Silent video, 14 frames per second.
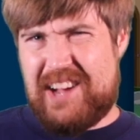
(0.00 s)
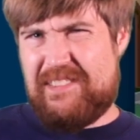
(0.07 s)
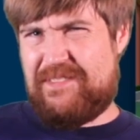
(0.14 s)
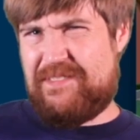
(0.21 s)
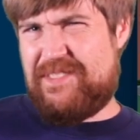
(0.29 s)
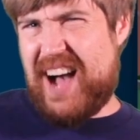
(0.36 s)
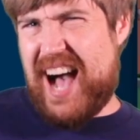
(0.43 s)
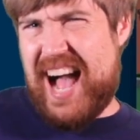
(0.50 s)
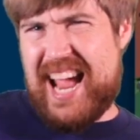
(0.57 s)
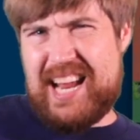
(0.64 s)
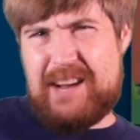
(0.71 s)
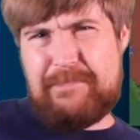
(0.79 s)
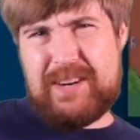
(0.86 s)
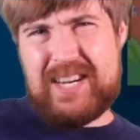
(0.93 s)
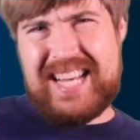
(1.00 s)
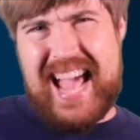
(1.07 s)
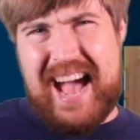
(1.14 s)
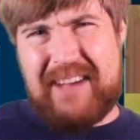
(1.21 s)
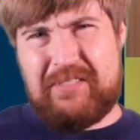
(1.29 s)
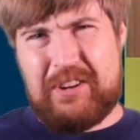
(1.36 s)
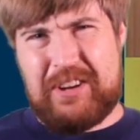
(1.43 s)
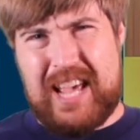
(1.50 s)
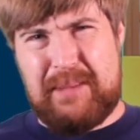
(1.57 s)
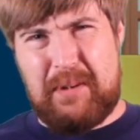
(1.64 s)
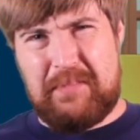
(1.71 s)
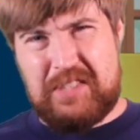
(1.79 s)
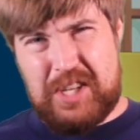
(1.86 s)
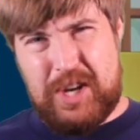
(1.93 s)
fine, but after
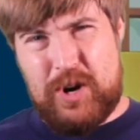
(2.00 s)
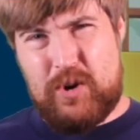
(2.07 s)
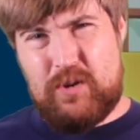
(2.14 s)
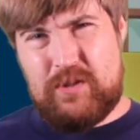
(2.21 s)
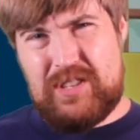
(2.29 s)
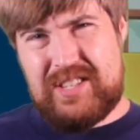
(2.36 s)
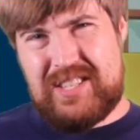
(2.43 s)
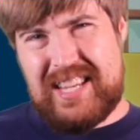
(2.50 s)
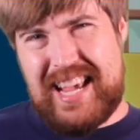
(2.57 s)
Game of Tones,